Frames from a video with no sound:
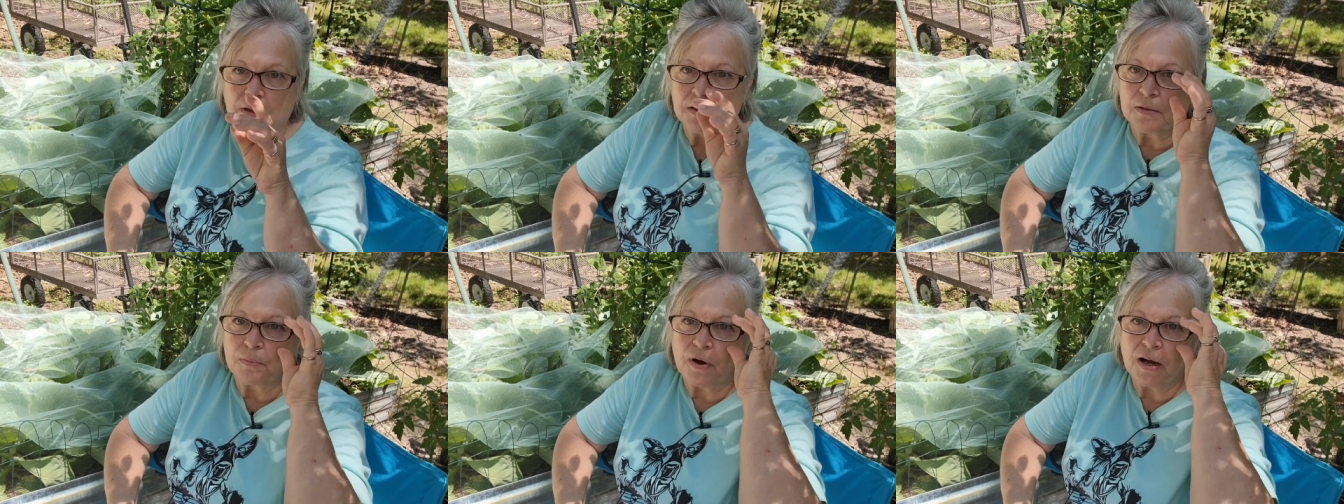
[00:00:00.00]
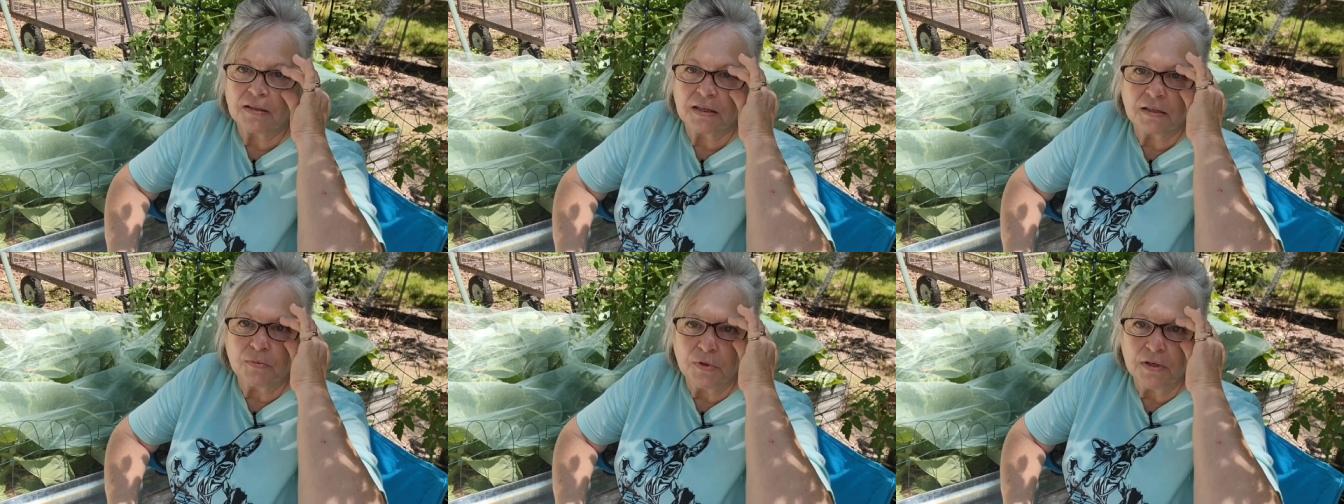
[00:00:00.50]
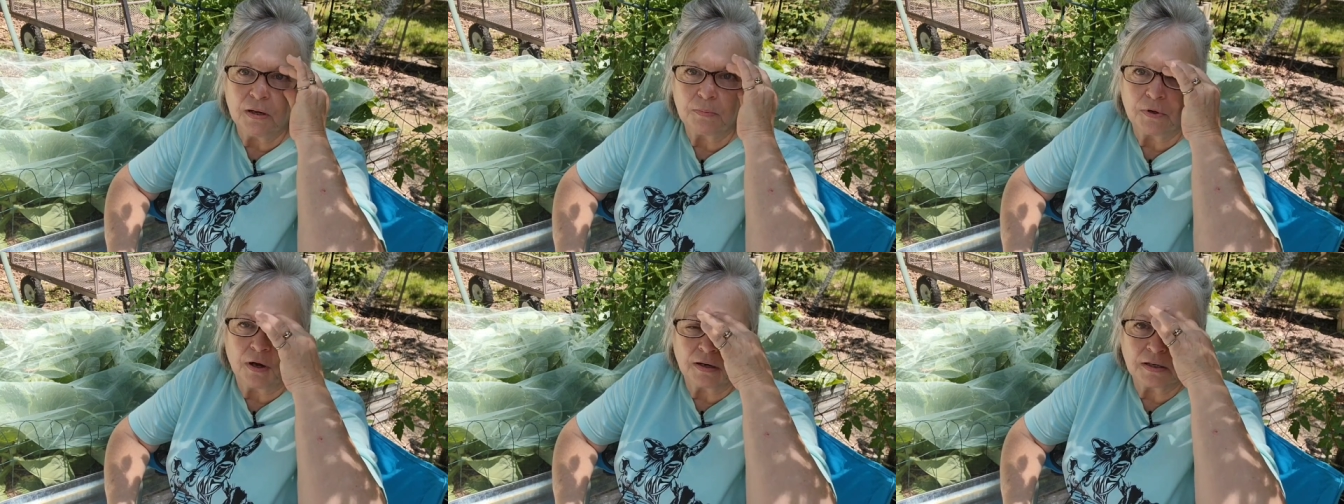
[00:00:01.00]
but the price has
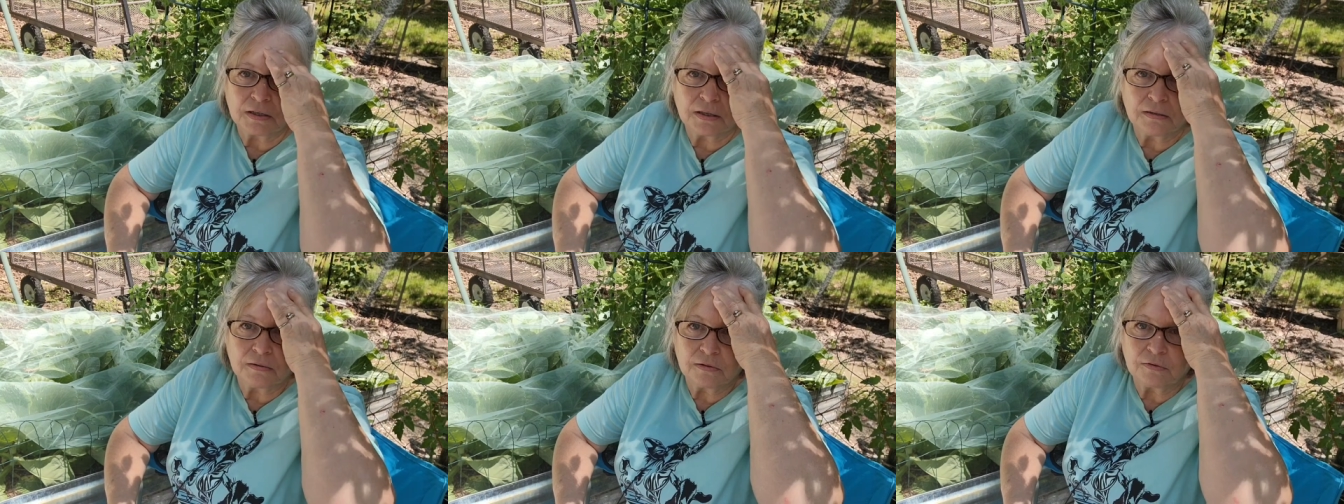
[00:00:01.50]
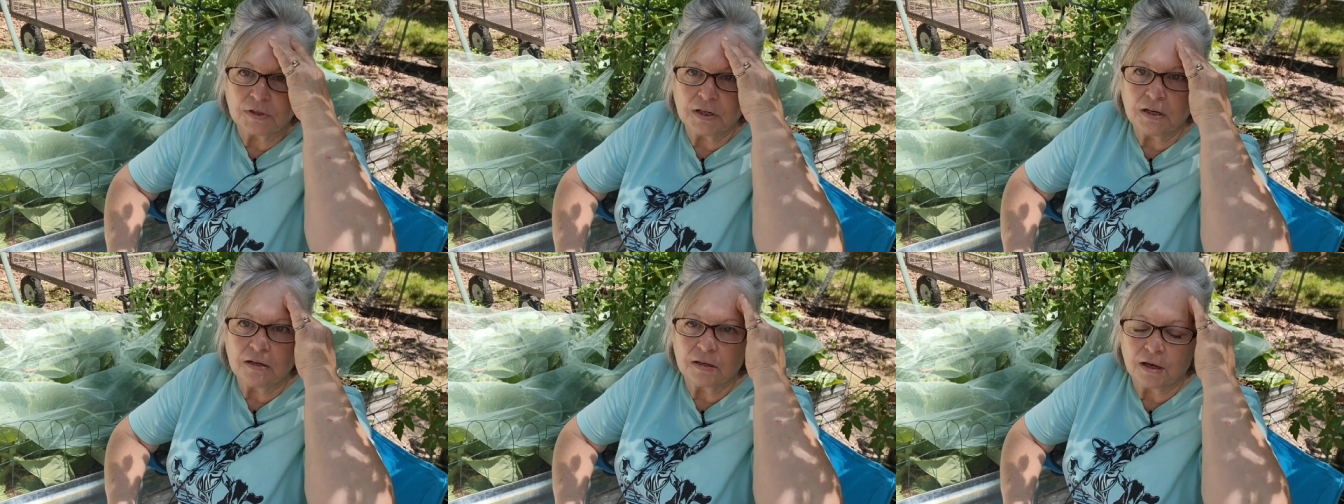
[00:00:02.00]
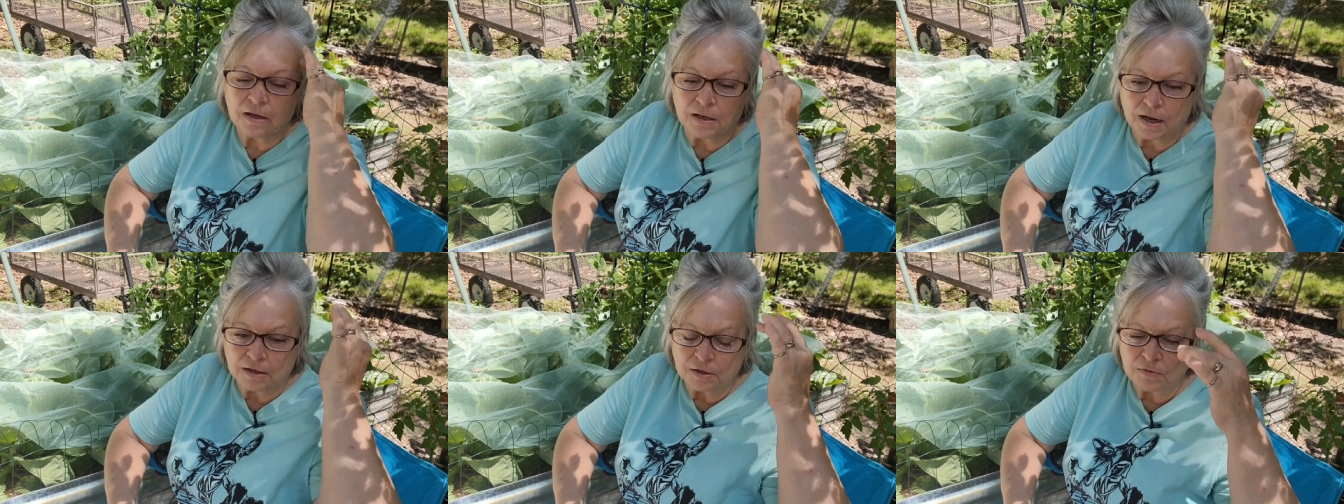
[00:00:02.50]
went up, y'all. Just don't tell you that.